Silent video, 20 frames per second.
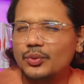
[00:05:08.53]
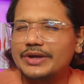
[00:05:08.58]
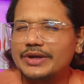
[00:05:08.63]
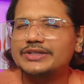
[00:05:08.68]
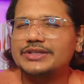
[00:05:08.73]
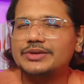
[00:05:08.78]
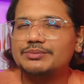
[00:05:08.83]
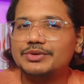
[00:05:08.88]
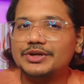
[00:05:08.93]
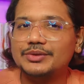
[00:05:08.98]

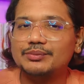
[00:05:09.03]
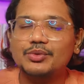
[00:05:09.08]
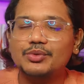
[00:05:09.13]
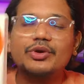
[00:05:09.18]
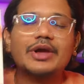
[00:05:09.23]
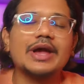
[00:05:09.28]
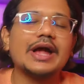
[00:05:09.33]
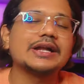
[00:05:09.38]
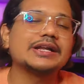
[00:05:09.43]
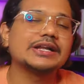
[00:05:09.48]
quite a big
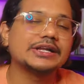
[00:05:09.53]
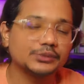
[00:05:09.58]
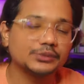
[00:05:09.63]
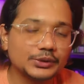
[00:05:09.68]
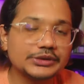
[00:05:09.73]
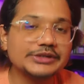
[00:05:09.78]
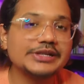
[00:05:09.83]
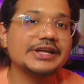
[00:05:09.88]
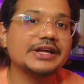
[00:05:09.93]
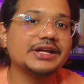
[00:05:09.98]
book and it
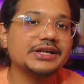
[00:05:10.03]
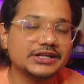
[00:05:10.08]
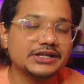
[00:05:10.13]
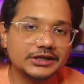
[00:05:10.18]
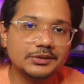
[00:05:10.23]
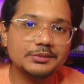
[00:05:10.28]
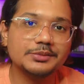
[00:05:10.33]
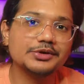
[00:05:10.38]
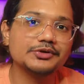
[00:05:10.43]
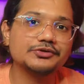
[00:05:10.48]
will take a
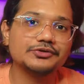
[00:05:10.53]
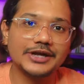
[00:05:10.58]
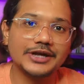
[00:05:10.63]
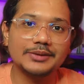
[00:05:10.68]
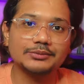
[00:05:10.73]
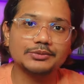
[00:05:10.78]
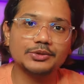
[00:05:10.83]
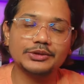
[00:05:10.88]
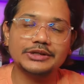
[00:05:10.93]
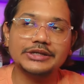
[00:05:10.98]
little bit of
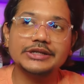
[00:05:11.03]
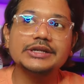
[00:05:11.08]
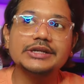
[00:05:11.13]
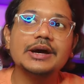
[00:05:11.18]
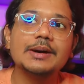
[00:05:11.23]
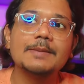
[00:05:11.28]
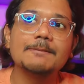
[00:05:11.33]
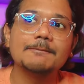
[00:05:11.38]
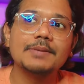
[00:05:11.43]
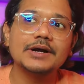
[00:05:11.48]
time to read,
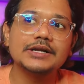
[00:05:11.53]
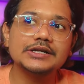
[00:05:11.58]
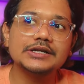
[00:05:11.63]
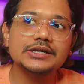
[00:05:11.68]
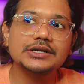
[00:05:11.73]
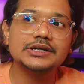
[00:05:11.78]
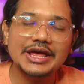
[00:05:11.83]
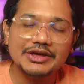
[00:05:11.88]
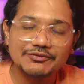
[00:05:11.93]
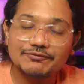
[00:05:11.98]
but
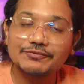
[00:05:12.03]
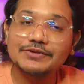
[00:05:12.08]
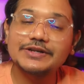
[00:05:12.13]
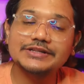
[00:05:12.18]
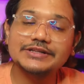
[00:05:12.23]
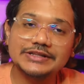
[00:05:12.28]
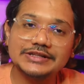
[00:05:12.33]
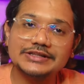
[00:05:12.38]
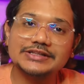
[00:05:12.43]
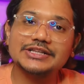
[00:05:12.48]

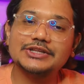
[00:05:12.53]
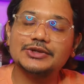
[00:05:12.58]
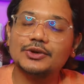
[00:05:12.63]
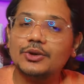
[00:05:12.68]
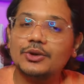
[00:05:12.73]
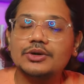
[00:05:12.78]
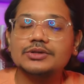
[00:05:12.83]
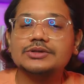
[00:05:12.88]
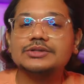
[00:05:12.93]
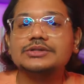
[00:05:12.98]
everything that the
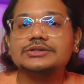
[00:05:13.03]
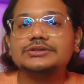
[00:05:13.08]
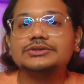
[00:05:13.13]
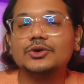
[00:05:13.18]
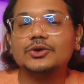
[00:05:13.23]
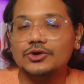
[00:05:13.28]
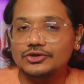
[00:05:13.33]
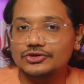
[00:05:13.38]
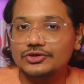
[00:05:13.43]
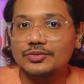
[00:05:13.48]
author
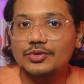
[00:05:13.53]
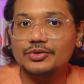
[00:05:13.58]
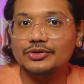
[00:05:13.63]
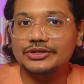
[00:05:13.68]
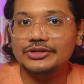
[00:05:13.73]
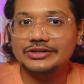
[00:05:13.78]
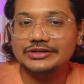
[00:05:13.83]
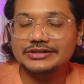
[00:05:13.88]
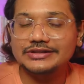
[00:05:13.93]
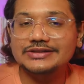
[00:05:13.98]
talks about
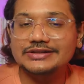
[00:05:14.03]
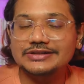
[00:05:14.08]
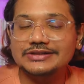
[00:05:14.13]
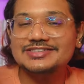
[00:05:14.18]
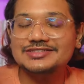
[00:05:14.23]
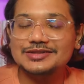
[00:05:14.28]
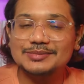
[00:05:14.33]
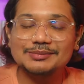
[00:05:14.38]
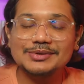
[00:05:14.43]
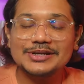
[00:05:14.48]
here
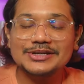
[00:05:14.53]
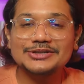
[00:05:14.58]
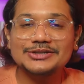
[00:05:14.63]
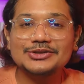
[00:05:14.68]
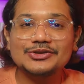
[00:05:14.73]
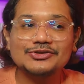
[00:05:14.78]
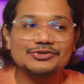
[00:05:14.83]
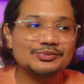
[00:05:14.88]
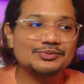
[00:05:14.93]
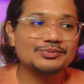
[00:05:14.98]
is a
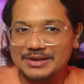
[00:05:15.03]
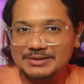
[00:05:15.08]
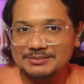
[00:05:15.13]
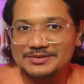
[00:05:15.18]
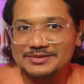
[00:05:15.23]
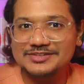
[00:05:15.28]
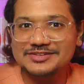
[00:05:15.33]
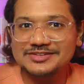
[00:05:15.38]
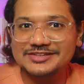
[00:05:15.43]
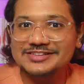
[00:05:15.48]
blend of
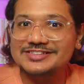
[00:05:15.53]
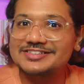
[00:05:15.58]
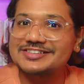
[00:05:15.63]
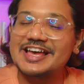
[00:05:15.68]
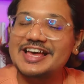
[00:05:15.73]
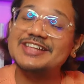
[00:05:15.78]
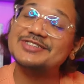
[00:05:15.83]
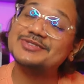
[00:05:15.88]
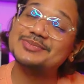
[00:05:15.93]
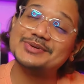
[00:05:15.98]
people skills
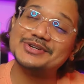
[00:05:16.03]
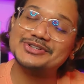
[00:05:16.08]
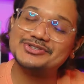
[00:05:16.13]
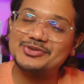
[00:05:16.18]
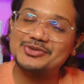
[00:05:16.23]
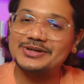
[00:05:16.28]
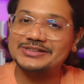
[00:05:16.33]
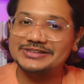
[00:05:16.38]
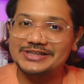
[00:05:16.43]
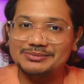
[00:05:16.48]
and
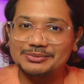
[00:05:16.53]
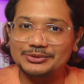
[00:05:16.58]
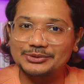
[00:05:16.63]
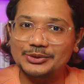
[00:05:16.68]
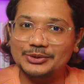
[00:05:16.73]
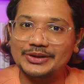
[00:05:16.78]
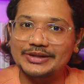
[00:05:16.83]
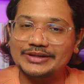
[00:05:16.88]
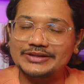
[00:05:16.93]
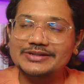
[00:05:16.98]
spirituality put
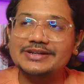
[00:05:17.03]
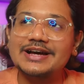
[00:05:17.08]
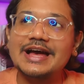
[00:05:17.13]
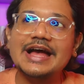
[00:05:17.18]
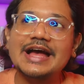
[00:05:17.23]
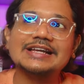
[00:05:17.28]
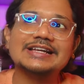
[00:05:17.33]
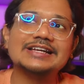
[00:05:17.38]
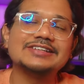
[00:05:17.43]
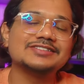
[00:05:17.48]
together
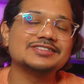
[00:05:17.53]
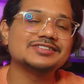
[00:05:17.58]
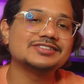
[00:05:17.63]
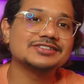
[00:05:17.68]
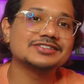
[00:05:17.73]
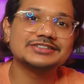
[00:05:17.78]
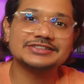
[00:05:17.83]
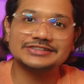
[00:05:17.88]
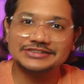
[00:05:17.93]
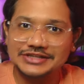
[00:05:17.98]
and i
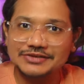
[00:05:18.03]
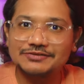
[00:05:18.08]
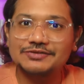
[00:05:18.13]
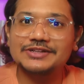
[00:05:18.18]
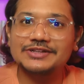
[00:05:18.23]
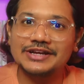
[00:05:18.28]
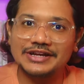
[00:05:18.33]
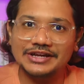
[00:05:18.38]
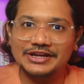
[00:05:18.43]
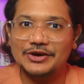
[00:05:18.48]
just love
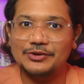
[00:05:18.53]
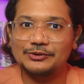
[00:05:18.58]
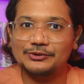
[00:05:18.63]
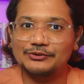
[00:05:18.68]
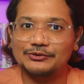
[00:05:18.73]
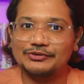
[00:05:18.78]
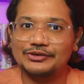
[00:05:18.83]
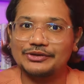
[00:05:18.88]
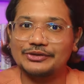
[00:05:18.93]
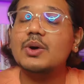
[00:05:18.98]
the heck out
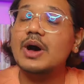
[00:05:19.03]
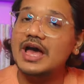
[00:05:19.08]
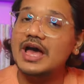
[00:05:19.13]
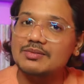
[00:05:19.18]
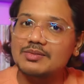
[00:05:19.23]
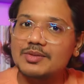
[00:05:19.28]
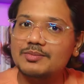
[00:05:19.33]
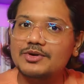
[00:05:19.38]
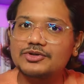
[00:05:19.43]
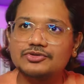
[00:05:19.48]
of it now i
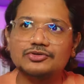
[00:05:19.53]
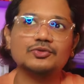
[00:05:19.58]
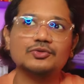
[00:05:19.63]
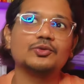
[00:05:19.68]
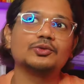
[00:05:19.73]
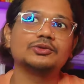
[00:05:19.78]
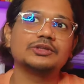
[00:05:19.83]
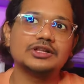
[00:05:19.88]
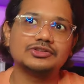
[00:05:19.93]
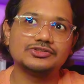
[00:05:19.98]
am a person
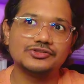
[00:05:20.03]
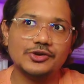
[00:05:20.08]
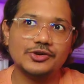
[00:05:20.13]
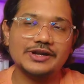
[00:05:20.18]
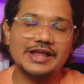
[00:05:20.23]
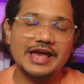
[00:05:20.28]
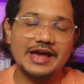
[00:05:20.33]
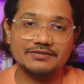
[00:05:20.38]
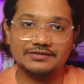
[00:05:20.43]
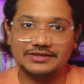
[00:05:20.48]
who does
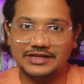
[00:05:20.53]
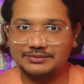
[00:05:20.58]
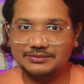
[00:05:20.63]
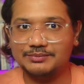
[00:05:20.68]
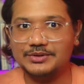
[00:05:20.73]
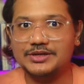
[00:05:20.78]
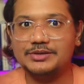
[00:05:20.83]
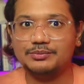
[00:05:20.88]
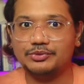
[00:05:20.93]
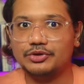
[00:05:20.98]
not have that
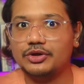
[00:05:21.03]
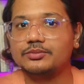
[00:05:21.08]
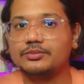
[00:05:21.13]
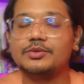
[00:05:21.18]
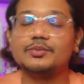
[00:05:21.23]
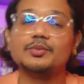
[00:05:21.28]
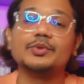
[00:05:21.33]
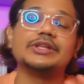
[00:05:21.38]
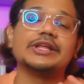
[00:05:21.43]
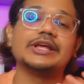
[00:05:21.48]
many
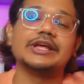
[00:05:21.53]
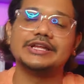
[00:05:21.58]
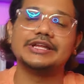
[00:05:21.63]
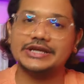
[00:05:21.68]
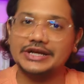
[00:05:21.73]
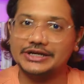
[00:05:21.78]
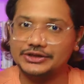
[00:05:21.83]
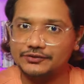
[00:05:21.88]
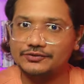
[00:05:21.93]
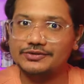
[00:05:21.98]
problem with any
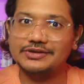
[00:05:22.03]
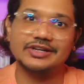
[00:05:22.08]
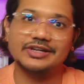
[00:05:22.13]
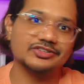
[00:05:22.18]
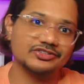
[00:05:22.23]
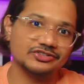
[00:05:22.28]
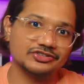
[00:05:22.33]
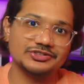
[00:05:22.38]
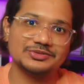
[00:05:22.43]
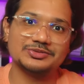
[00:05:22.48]
kind of
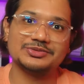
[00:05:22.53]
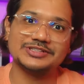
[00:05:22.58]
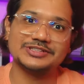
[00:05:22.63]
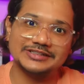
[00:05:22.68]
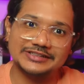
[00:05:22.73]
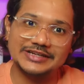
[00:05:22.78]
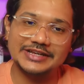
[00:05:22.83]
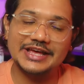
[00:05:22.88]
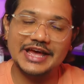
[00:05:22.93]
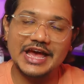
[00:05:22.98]
relationships
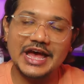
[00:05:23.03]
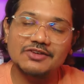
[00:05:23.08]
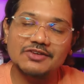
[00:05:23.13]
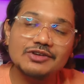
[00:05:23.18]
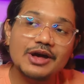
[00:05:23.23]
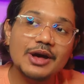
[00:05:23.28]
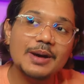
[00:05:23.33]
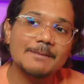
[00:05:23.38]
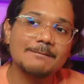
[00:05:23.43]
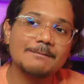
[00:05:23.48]
that i have